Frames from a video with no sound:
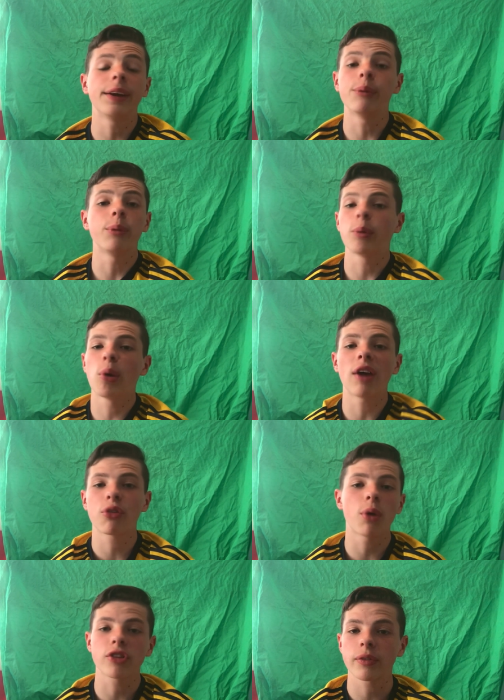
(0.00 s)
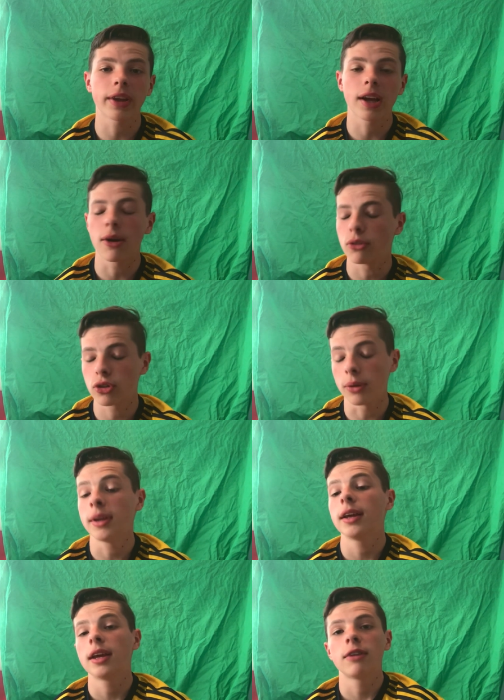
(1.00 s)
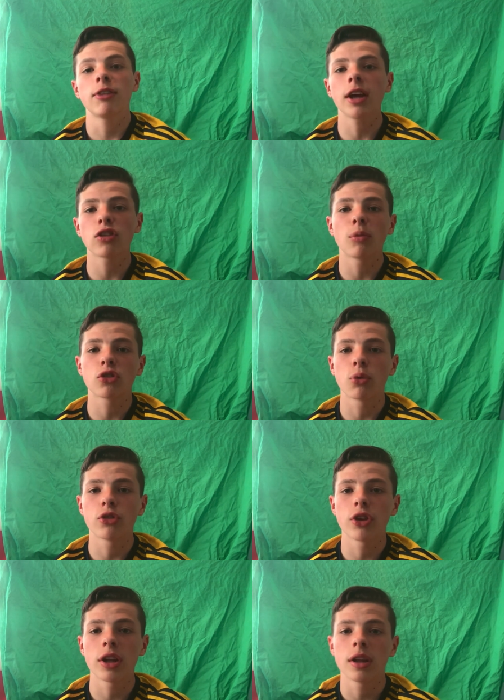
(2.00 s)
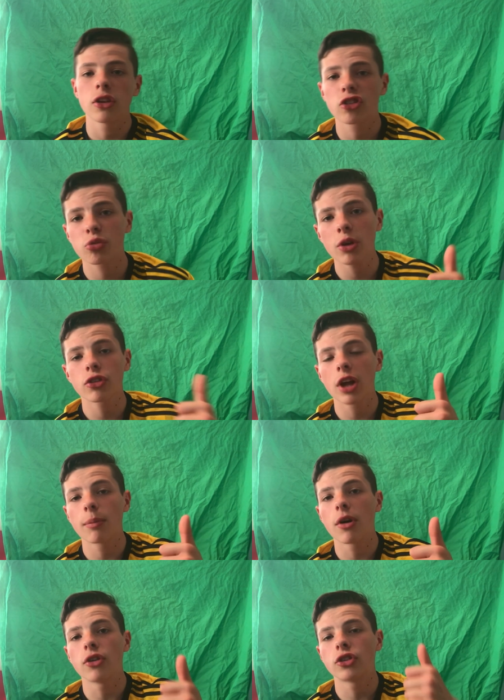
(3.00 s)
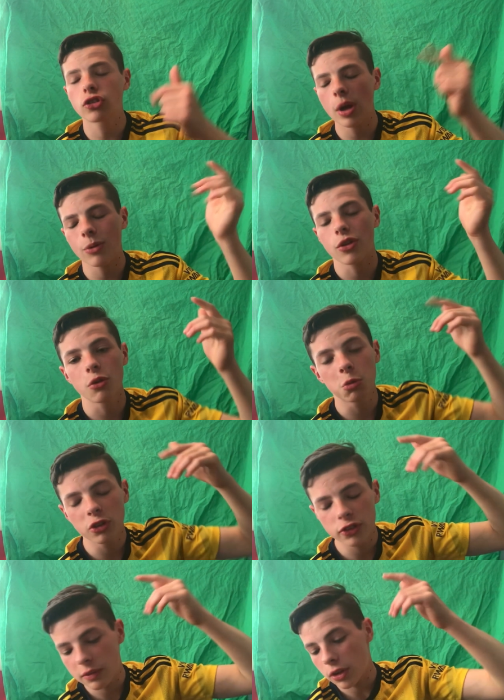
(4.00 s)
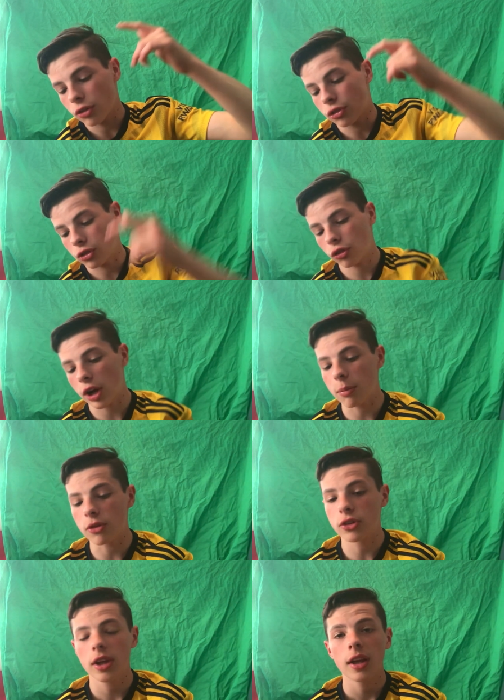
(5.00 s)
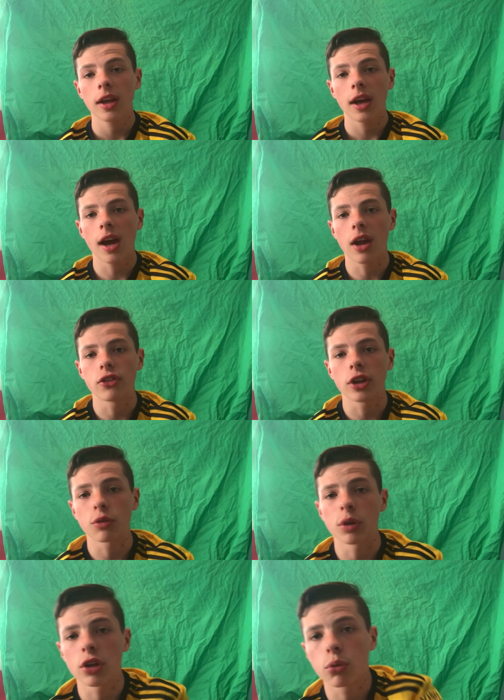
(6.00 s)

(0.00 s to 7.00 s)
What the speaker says: we have to work something out. So thank you guys so much for watching. Smash the like button, subscribe to new world 700 subscribers, and I'll see you guys in the next